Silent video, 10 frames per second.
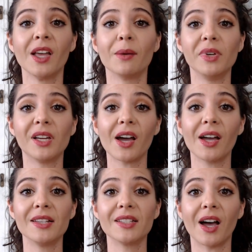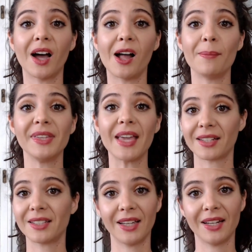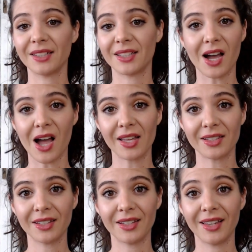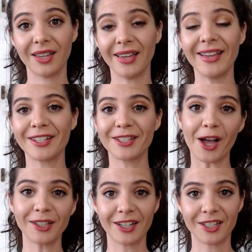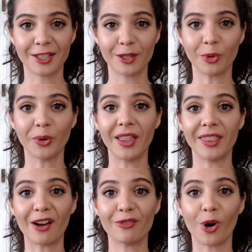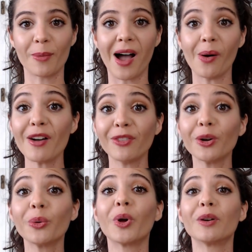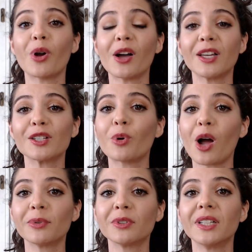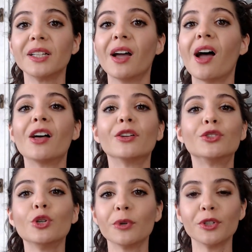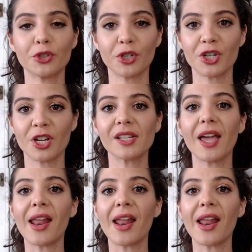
because um, yes, it is not it, it is not digestible in that form. However, when processed properly, super nutritious and